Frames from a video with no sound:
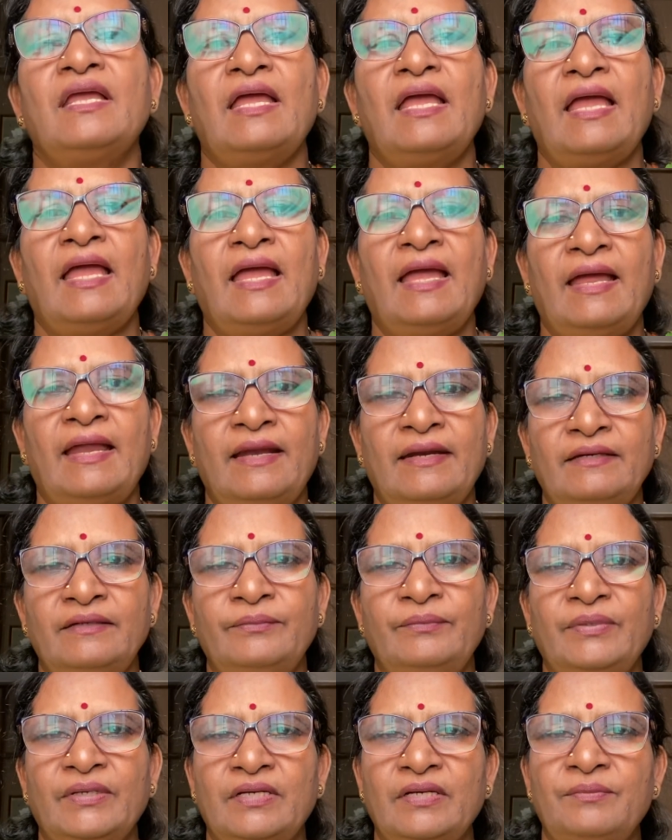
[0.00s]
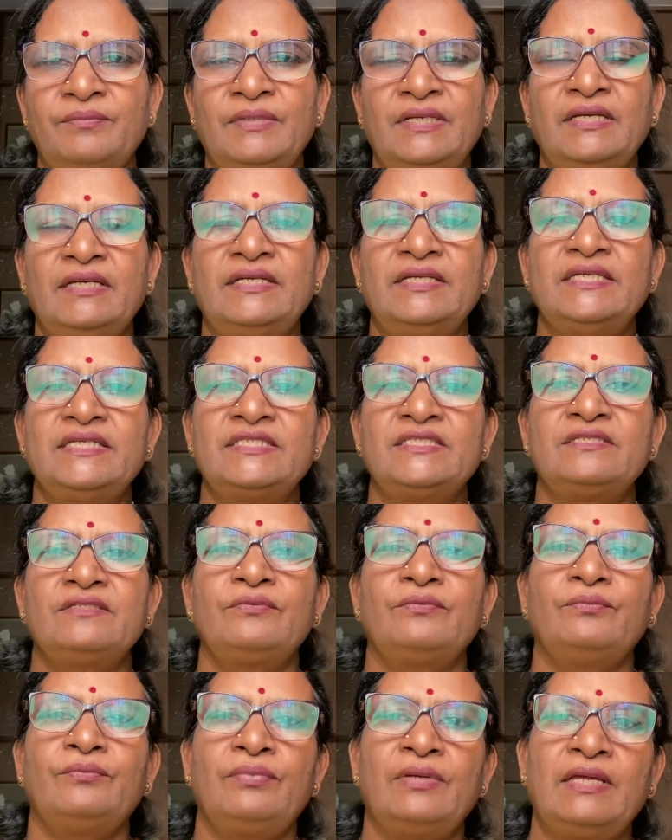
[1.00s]
and become released
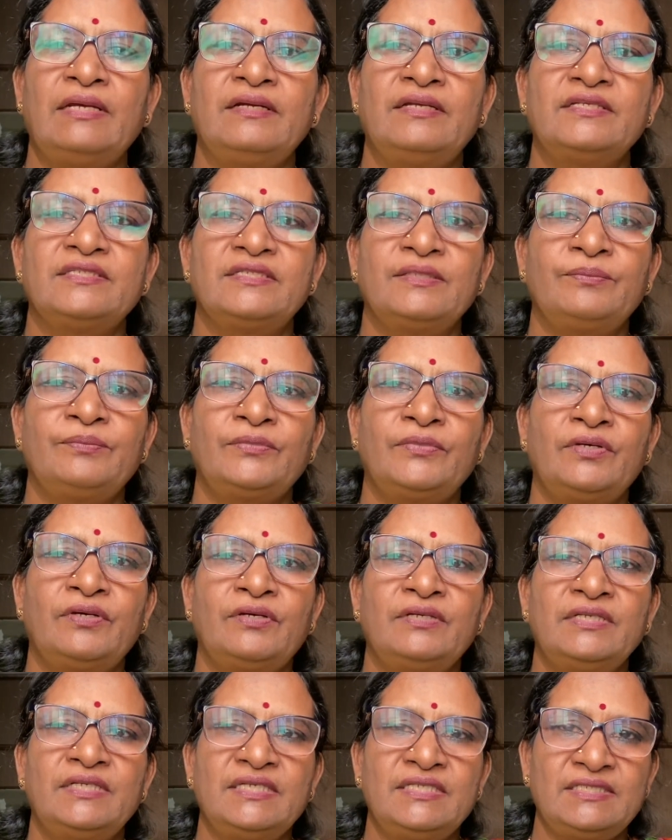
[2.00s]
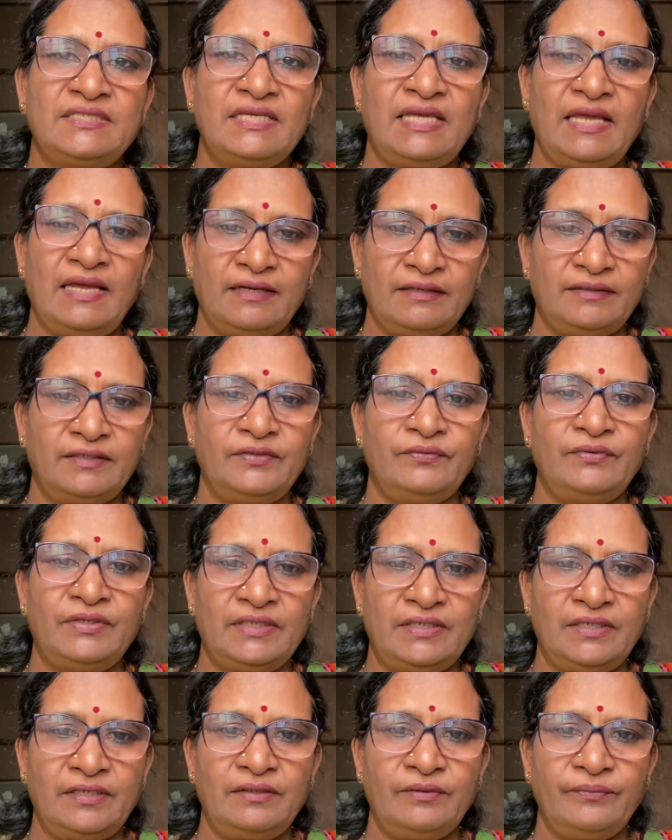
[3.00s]
when receptor is
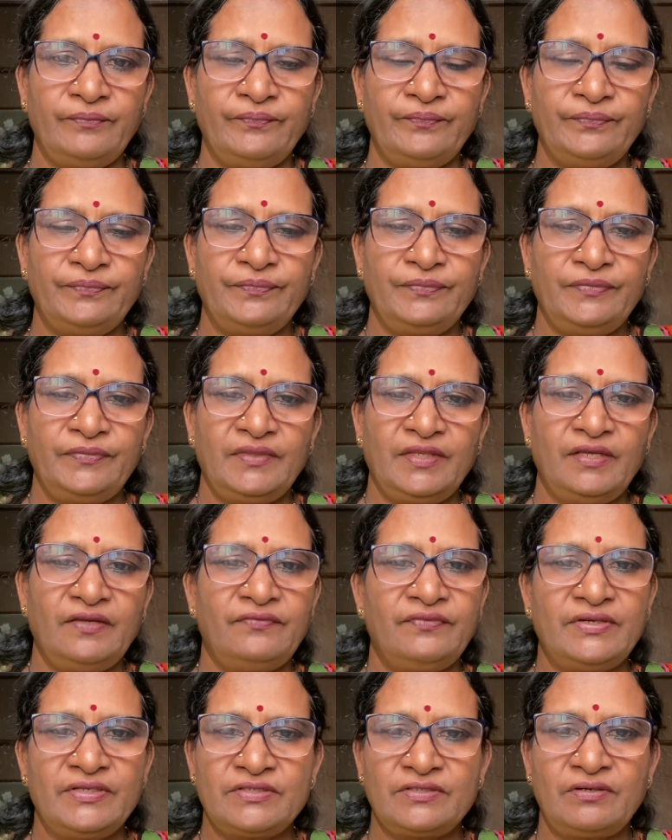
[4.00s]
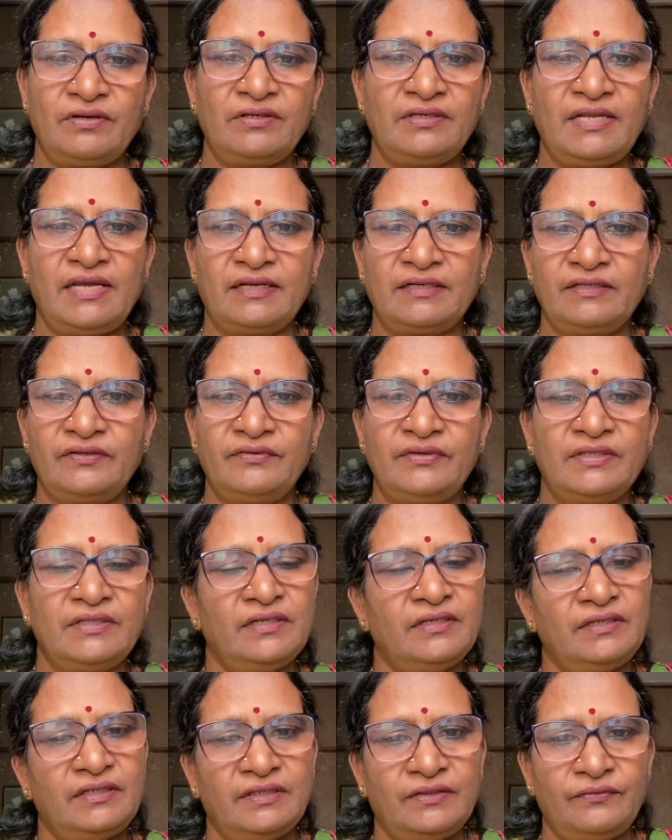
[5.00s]
activated. If it is not
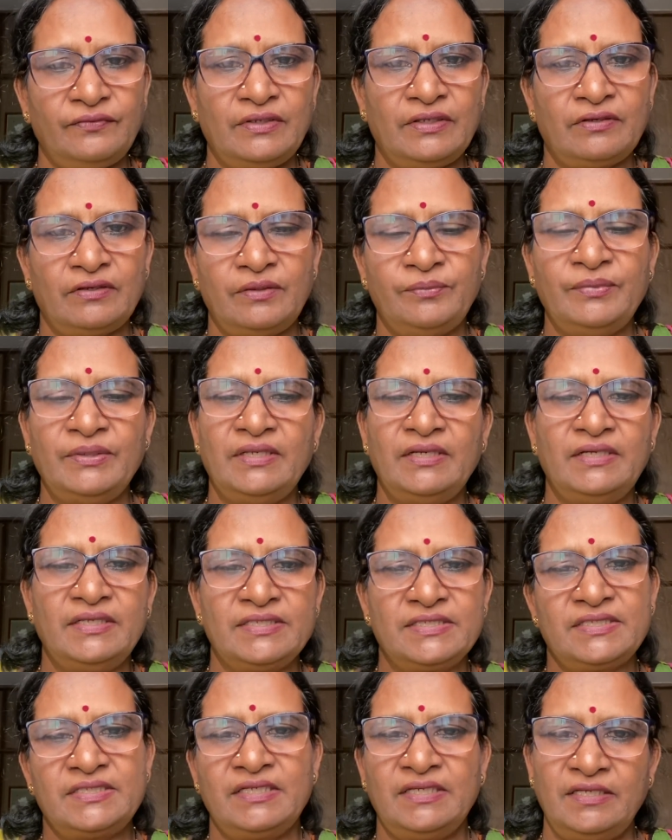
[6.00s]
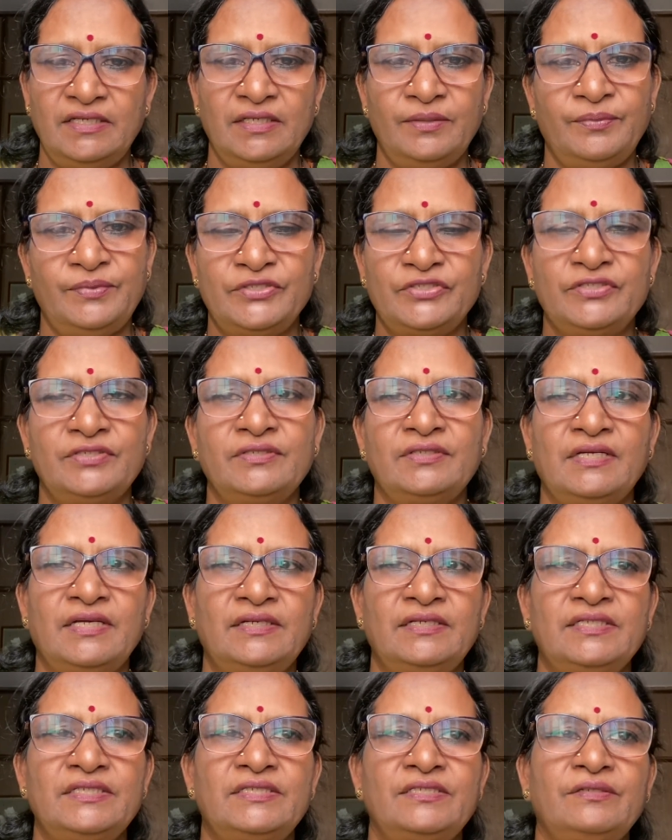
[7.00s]
activated, it will not be released in inhibition
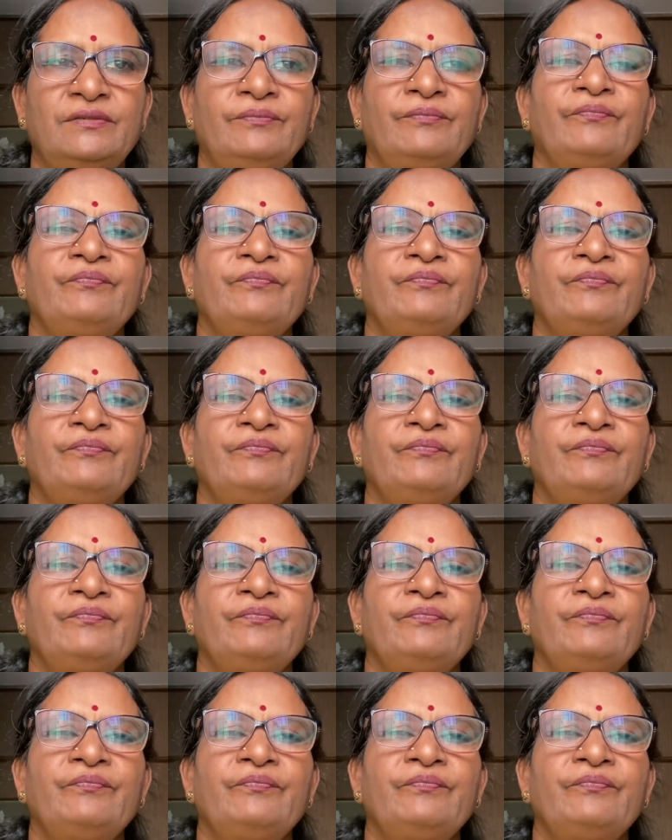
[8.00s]
condition.